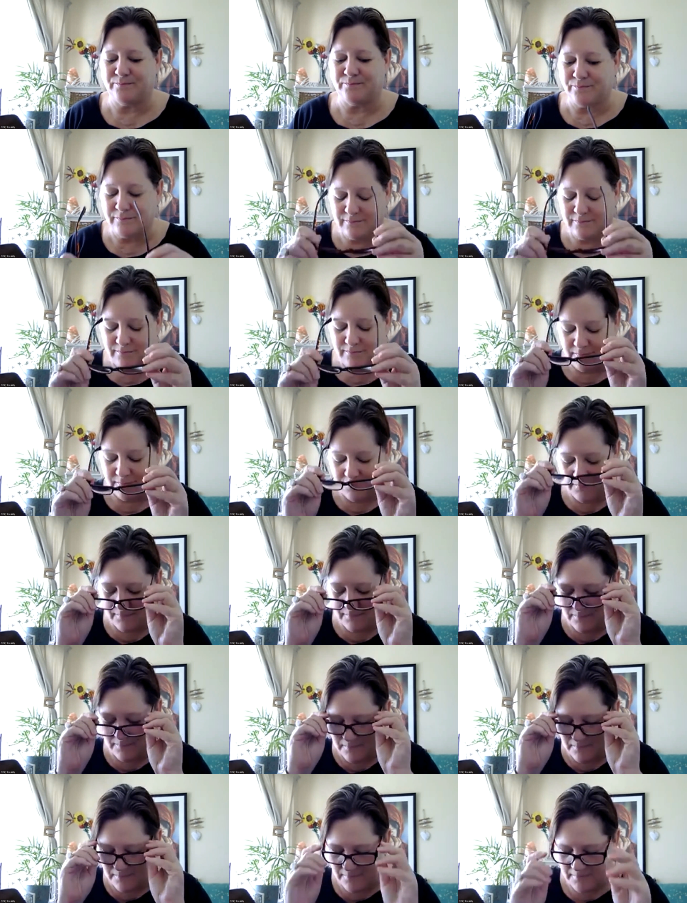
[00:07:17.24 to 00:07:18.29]

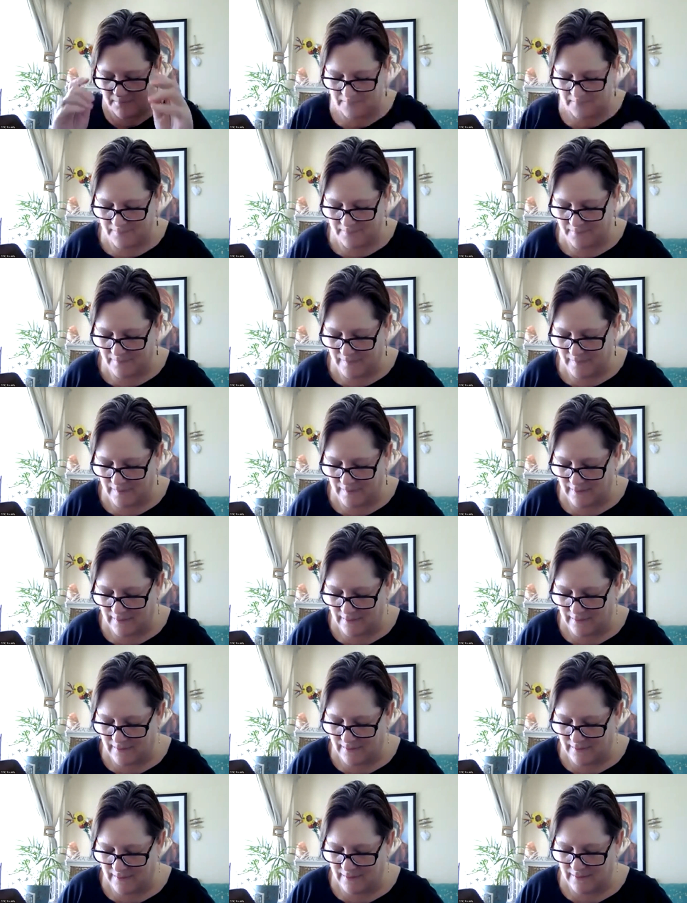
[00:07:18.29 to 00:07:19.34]

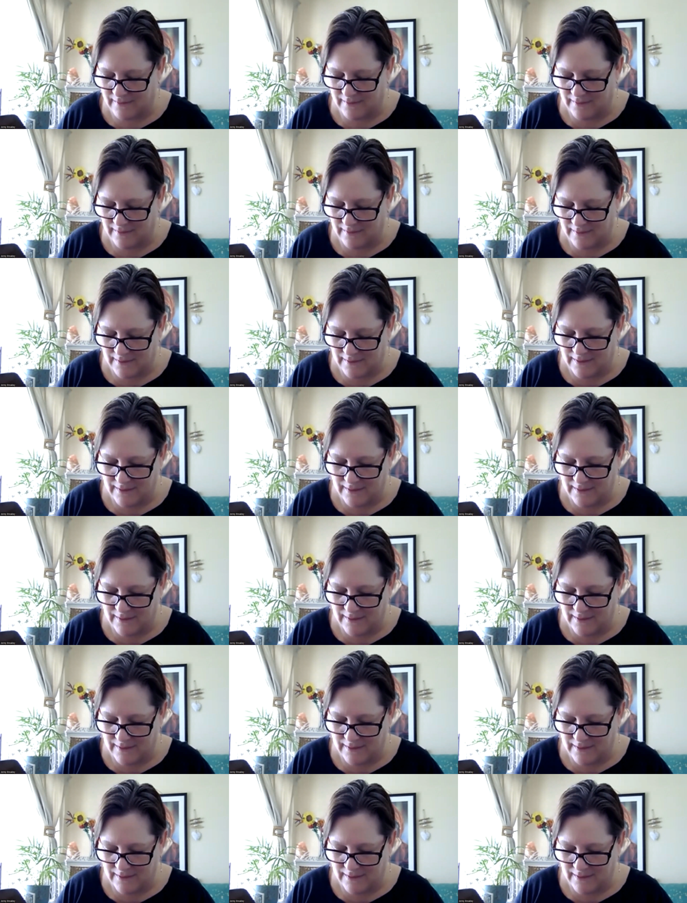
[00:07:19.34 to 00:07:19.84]
Nothing is said.